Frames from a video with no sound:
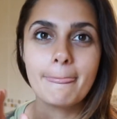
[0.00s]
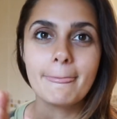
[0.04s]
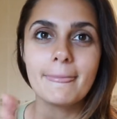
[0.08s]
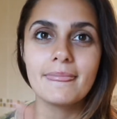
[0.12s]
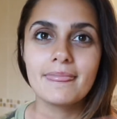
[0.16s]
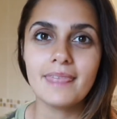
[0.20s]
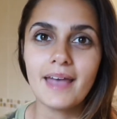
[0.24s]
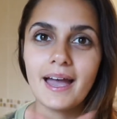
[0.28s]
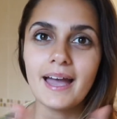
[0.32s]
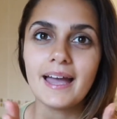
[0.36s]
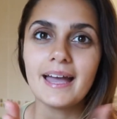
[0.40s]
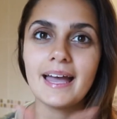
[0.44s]

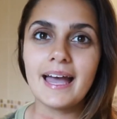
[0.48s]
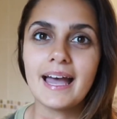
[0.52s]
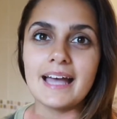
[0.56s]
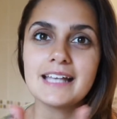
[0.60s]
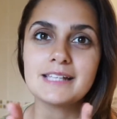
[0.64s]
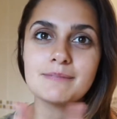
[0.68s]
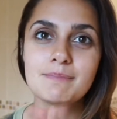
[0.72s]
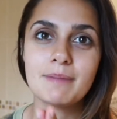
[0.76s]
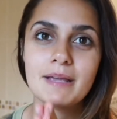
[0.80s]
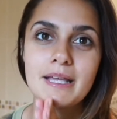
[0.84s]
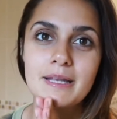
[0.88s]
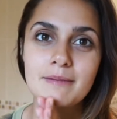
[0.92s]
That
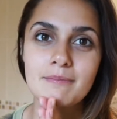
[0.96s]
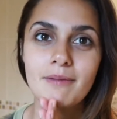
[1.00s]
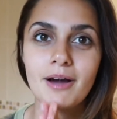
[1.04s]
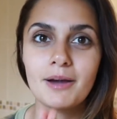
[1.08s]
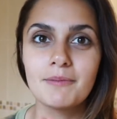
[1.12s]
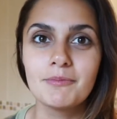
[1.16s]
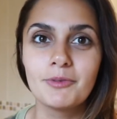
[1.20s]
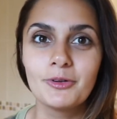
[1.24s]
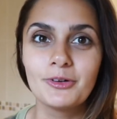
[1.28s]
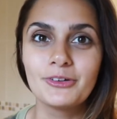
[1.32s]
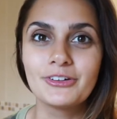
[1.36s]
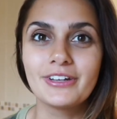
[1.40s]
has been
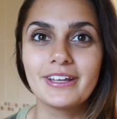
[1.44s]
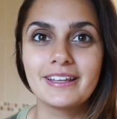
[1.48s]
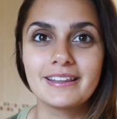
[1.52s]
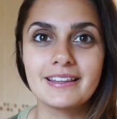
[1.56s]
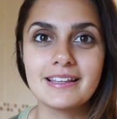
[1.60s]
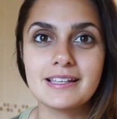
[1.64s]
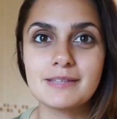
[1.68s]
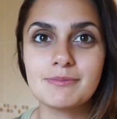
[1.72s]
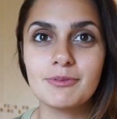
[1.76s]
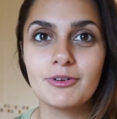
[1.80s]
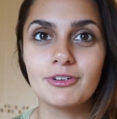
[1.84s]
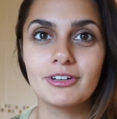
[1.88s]
my morning
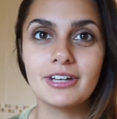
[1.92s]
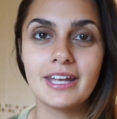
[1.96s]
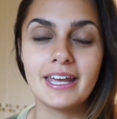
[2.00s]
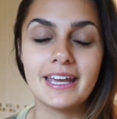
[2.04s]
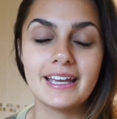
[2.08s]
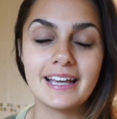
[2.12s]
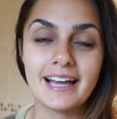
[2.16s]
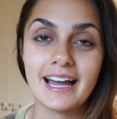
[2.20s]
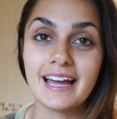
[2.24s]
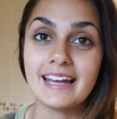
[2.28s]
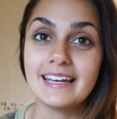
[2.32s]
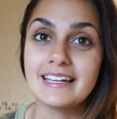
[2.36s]
this
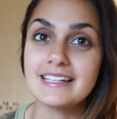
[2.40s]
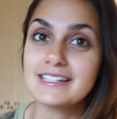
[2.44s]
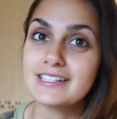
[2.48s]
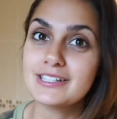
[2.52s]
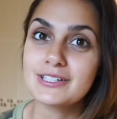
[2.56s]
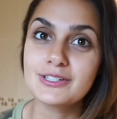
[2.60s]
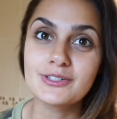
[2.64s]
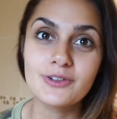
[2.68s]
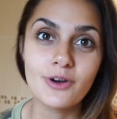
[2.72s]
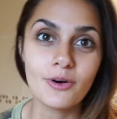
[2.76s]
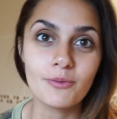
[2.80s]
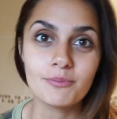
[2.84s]
morning, and
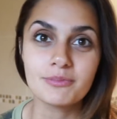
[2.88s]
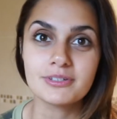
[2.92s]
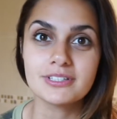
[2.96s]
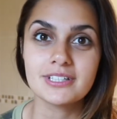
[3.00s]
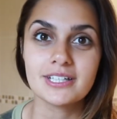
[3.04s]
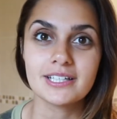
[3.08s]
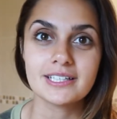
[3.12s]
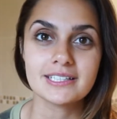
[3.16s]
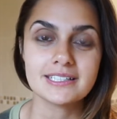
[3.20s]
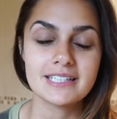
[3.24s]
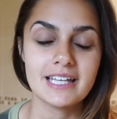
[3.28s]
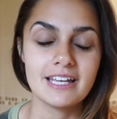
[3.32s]
it's not
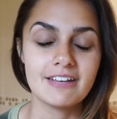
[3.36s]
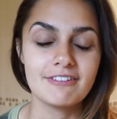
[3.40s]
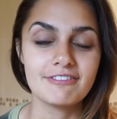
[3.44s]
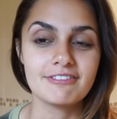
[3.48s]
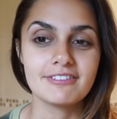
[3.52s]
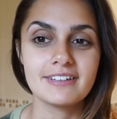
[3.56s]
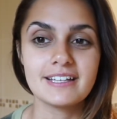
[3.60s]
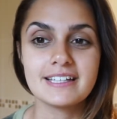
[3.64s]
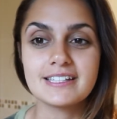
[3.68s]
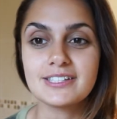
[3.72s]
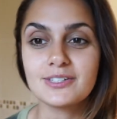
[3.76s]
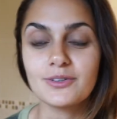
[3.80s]

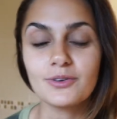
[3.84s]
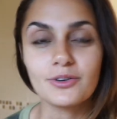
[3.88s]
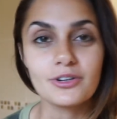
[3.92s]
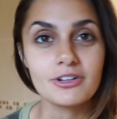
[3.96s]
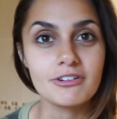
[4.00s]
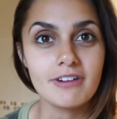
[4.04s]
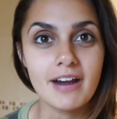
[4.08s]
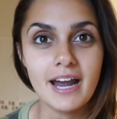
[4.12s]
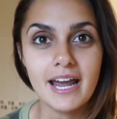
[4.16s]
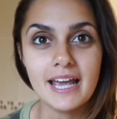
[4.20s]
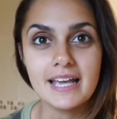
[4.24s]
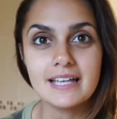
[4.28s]
productive. It's not
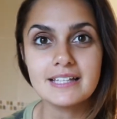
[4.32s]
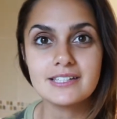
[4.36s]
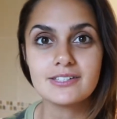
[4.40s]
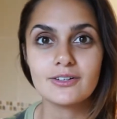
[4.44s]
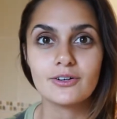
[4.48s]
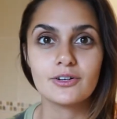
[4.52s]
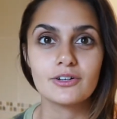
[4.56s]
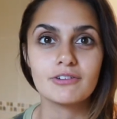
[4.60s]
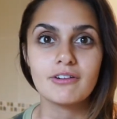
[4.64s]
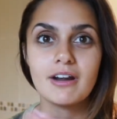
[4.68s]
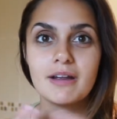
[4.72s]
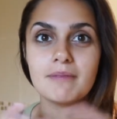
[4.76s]
great, it's
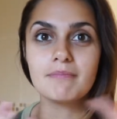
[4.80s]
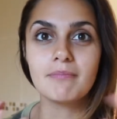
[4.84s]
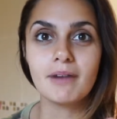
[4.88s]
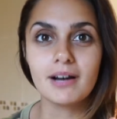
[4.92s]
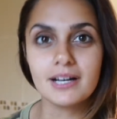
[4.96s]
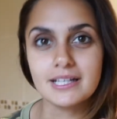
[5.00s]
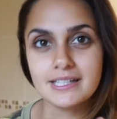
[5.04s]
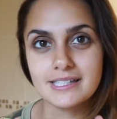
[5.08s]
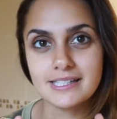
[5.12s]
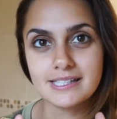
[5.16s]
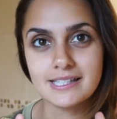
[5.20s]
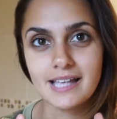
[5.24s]
not a great
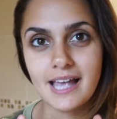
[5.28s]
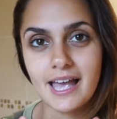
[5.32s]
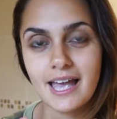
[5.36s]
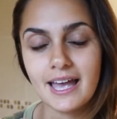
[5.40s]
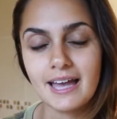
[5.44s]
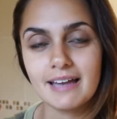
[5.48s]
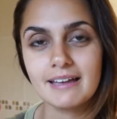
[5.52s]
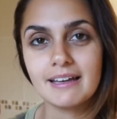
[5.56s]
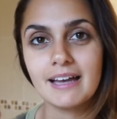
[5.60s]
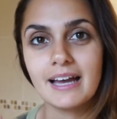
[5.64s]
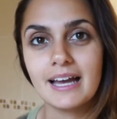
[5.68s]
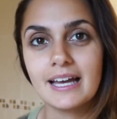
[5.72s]
mindset.
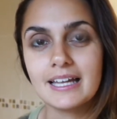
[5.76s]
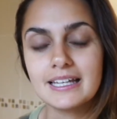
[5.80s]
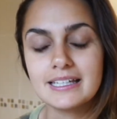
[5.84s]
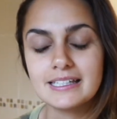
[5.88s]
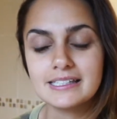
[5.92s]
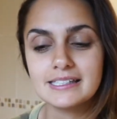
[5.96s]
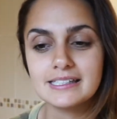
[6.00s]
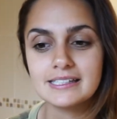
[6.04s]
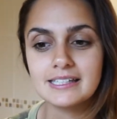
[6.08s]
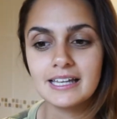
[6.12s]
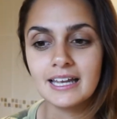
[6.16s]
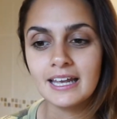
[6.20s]

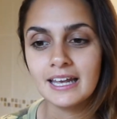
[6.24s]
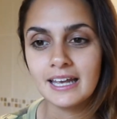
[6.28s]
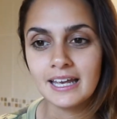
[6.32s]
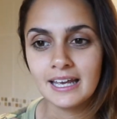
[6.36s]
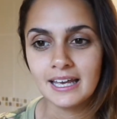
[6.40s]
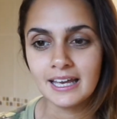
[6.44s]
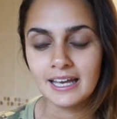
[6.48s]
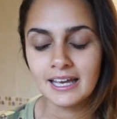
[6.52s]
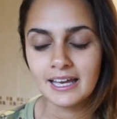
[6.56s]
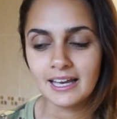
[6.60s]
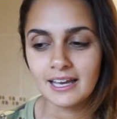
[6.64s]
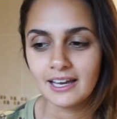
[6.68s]
And
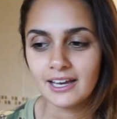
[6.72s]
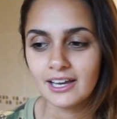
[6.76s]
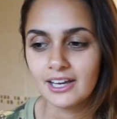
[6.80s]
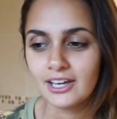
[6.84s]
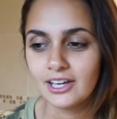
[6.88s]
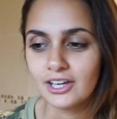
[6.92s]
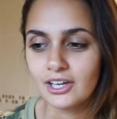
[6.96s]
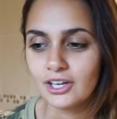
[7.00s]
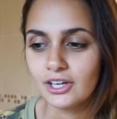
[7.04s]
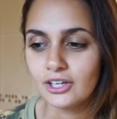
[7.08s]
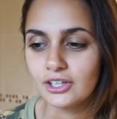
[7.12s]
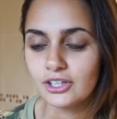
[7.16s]

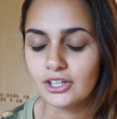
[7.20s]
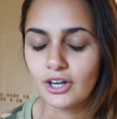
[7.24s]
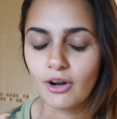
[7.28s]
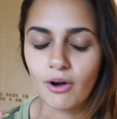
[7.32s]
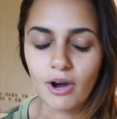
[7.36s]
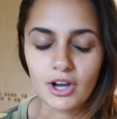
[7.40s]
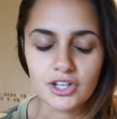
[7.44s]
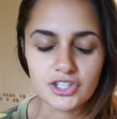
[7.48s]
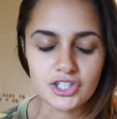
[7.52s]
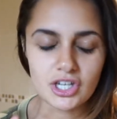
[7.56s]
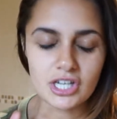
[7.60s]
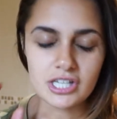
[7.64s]
you know,
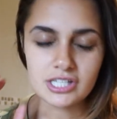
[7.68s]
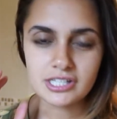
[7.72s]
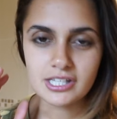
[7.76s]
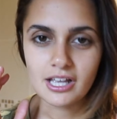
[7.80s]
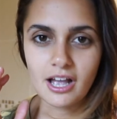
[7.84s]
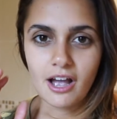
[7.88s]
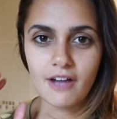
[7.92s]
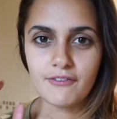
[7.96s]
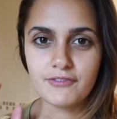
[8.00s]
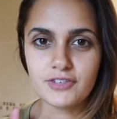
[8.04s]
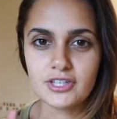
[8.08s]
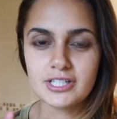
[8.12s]
I've
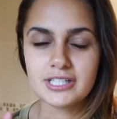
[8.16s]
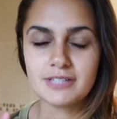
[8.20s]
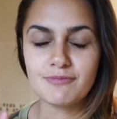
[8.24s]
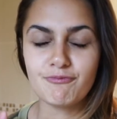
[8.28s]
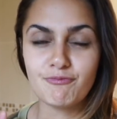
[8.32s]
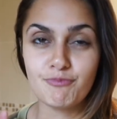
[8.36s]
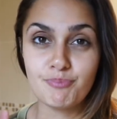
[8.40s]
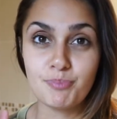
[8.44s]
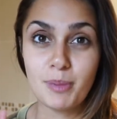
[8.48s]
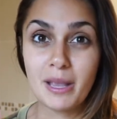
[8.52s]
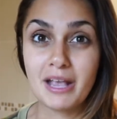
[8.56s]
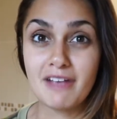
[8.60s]
just
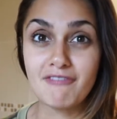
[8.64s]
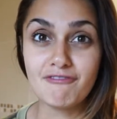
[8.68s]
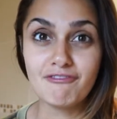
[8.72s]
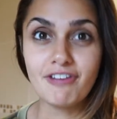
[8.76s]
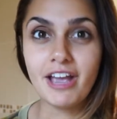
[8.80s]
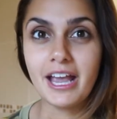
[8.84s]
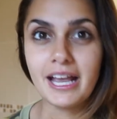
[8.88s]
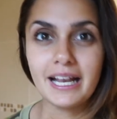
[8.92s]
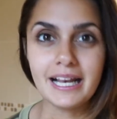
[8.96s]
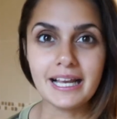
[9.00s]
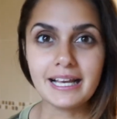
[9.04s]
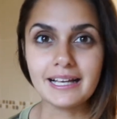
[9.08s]
been
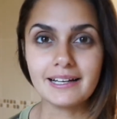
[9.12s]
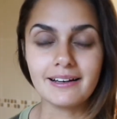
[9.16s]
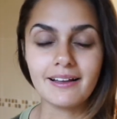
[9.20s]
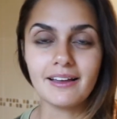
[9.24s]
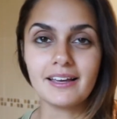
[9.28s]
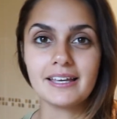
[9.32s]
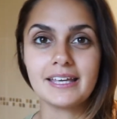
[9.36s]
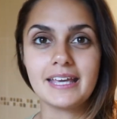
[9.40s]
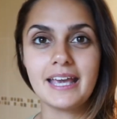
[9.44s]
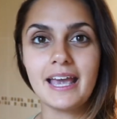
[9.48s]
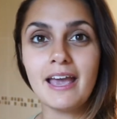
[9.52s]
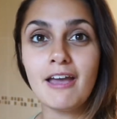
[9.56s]
feeling
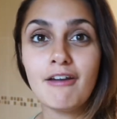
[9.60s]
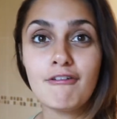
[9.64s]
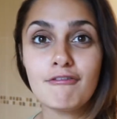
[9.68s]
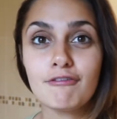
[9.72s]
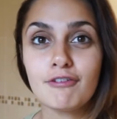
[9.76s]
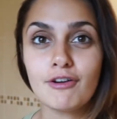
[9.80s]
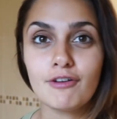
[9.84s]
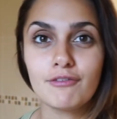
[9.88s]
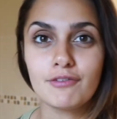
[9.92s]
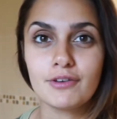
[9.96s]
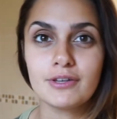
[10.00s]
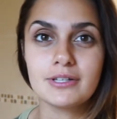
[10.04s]
like it
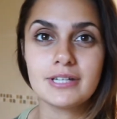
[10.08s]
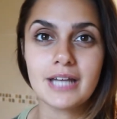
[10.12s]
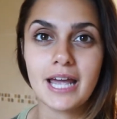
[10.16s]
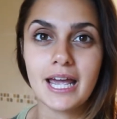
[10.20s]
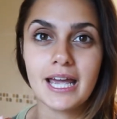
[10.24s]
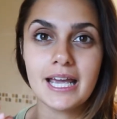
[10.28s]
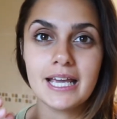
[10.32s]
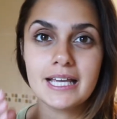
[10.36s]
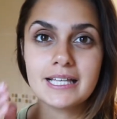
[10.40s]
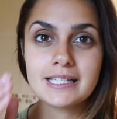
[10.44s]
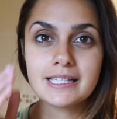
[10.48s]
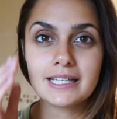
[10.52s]
for a few
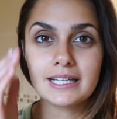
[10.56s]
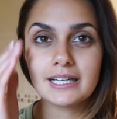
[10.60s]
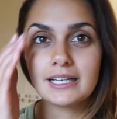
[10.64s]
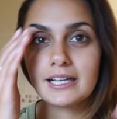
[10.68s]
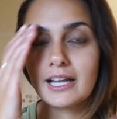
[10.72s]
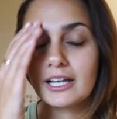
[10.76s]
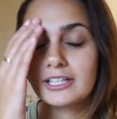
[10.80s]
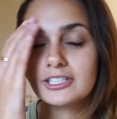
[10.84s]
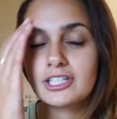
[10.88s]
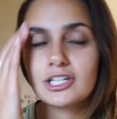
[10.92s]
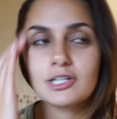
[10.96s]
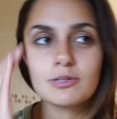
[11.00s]
days, and
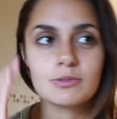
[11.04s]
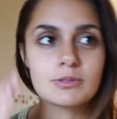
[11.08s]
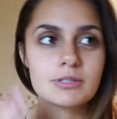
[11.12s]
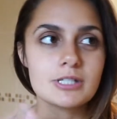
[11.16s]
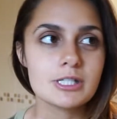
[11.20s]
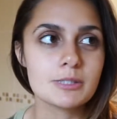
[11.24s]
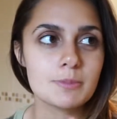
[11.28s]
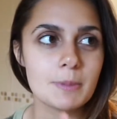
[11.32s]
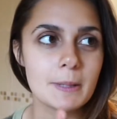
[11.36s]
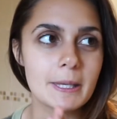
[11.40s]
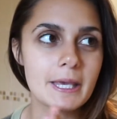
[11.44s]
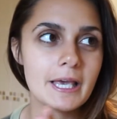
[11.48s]
I don't know if
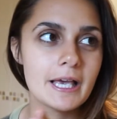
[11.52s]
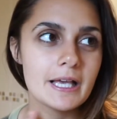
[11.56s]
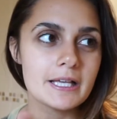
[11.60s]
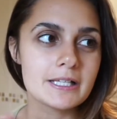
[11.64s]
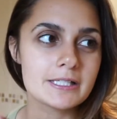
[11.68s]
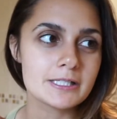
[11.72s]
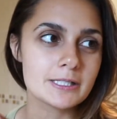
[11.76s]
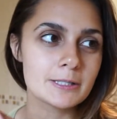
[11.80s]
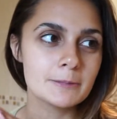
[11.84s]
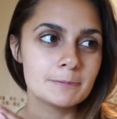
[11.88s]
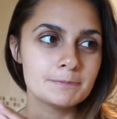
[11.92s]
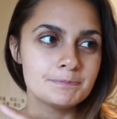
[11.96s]
it's
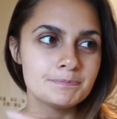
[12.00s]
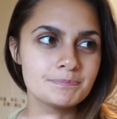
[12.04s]
because,